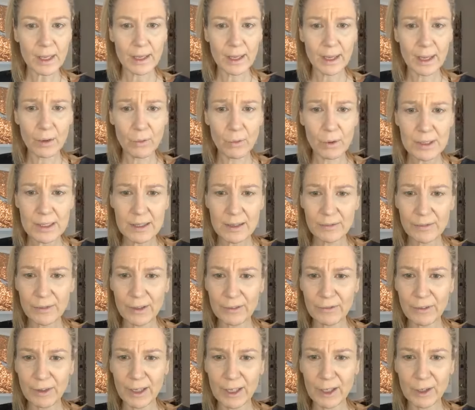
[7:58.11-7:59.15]
I wasn't a
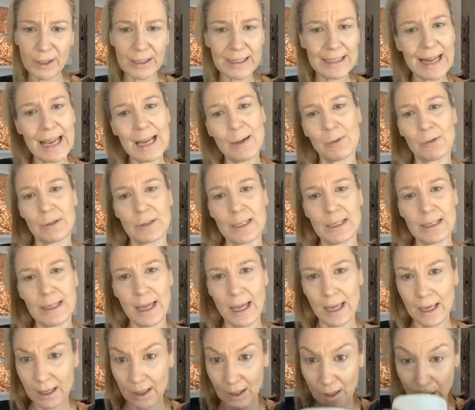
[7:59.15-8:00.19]
very good neighbor
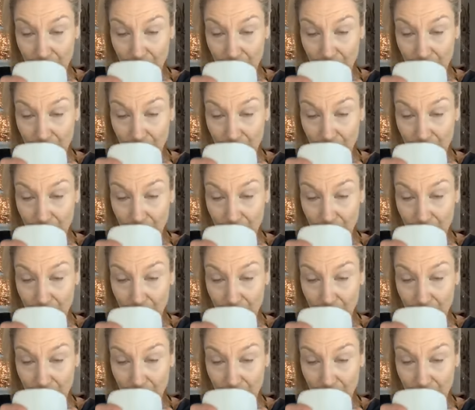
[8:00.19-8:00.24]
today.